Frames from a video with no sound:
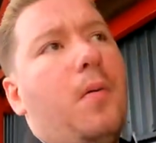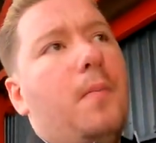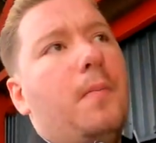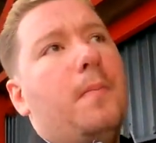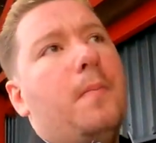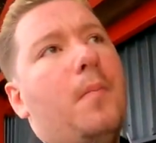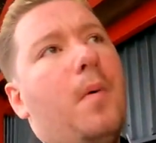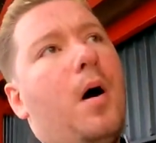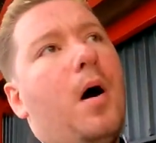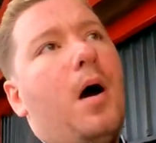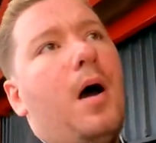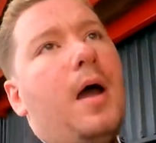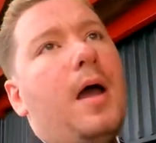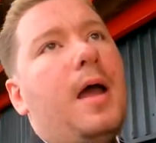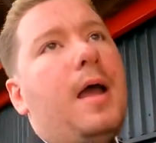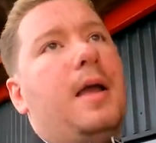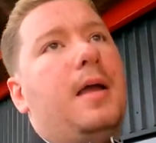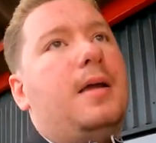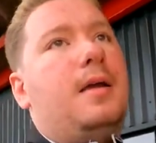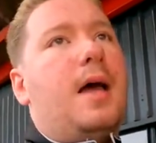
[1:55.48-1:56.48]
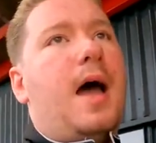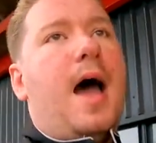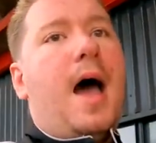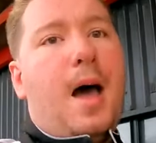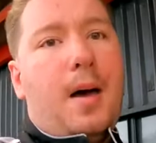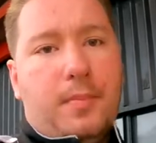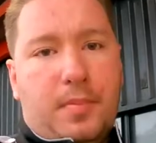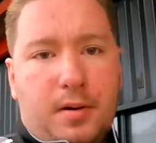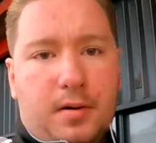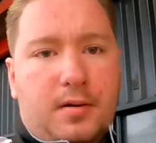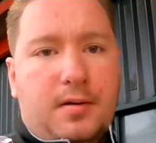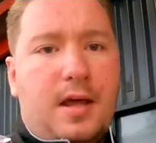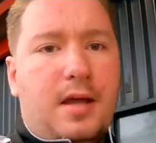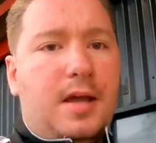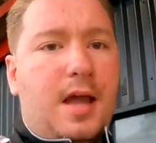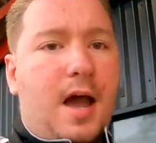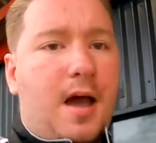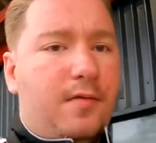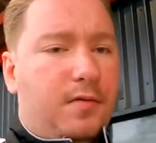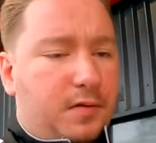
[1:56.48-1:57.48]
on my app that
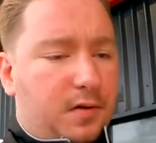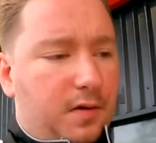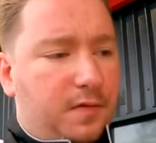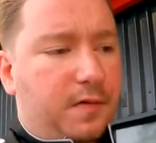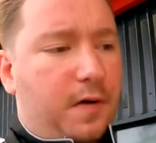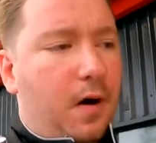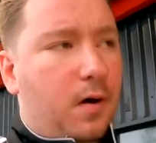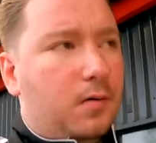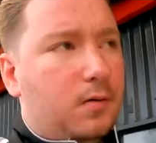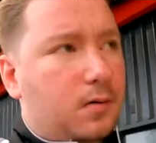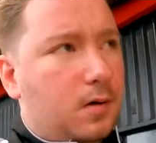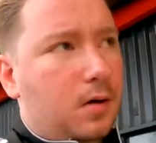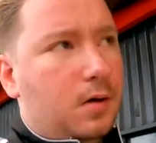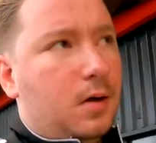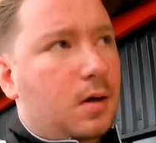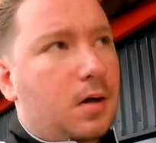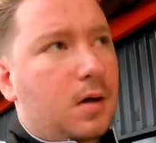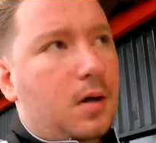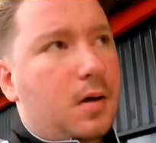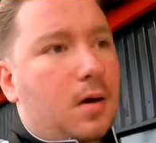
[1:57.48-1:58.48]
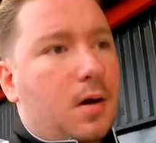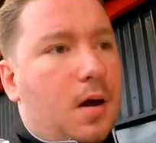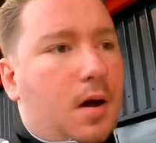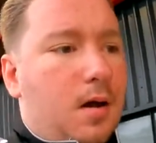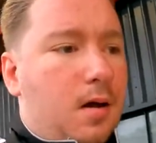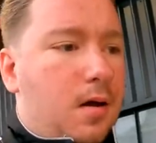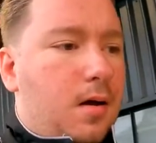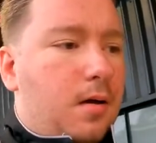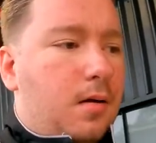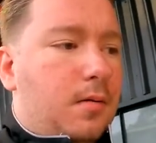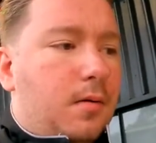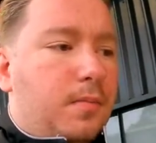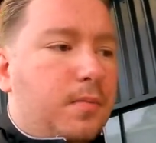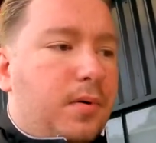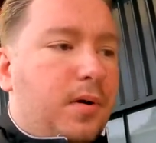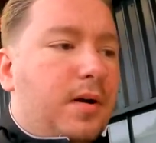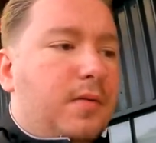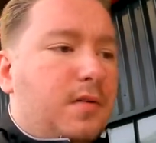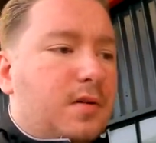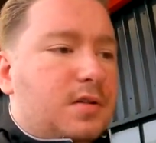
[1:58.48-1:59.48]
you have on your phone.
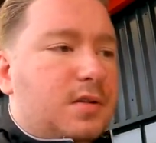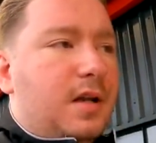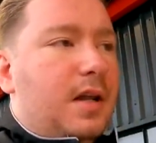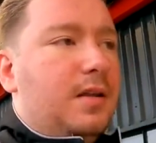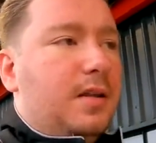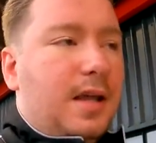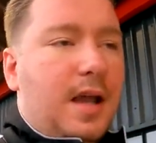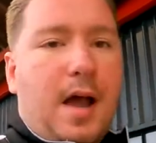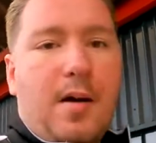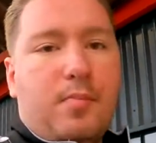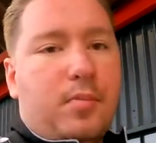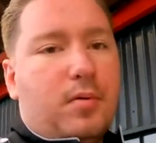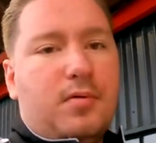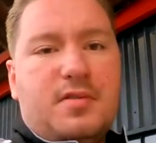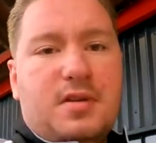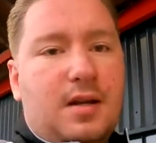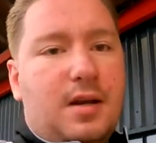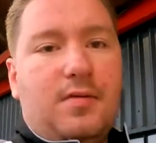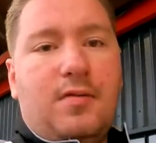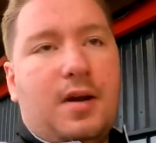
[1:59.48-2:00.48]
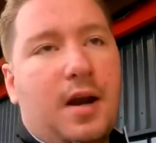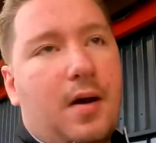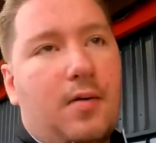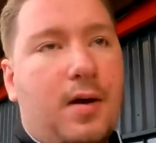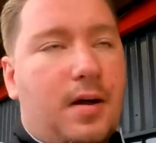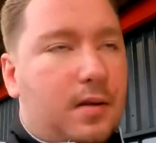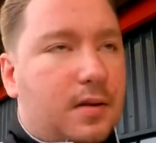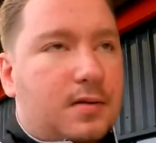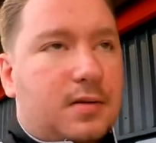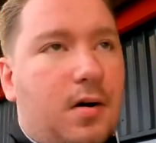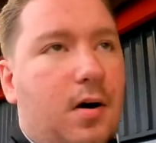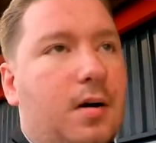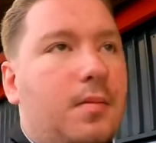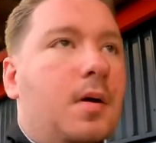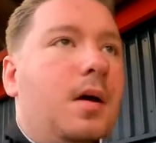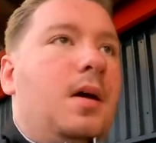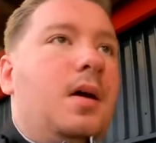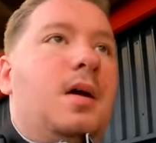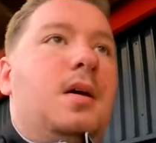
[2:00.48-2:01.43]
Previously the app wasn't even out at the time.